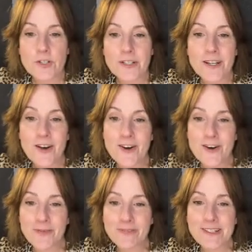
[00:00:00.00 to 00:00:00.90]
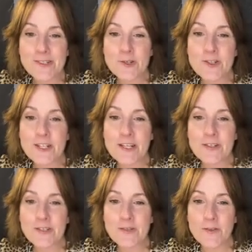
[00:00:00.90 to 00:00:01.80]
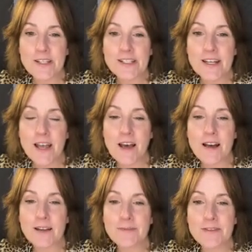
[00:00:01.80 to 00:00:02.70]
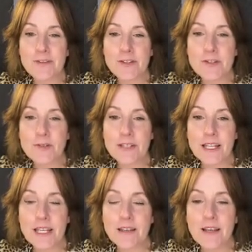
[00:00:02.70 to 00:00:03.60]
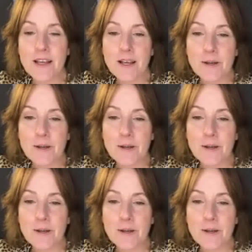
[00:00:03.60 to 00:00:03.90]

Shion. Please use Shion's voice and hug me virtually.